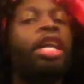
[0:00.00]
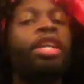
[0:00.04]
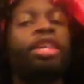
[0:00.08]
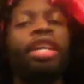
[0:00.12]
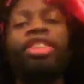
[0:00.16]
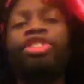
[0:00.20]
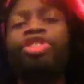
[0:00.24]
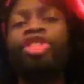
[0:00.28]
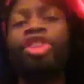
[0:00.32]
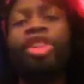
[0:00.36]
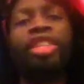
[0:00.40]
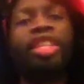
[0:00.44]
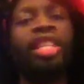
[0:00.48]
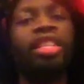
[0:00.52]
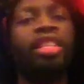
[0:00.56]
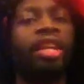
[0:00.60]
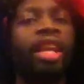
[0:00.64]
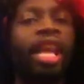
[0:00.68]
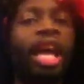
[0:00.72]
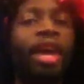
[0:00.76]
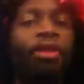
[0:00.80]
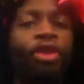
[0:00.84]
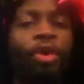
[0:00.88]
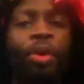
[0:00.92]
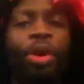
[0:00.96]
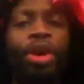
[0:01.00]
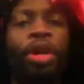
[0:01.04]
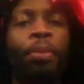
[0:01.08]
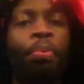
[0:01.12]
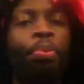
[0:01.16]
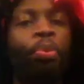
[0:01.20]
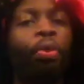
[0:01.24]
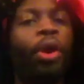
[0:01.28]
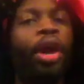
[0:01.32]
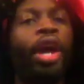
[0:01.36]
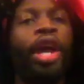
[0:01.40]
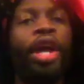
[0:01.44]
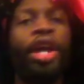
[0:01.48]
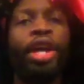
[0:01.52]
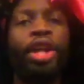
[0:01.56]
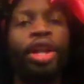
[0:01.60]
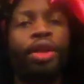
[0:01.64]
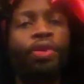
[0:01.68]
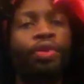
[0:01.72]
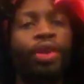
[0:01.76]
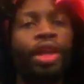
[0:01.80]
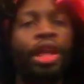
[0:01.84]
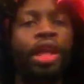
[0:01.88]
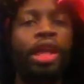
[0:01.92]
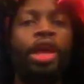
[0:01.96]
They should have just left it with the prayer in
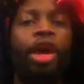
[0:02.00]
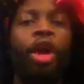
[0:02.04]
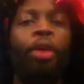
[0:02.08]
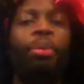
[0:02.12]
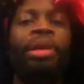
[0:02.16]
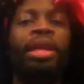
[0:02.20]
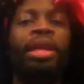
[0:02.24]
the video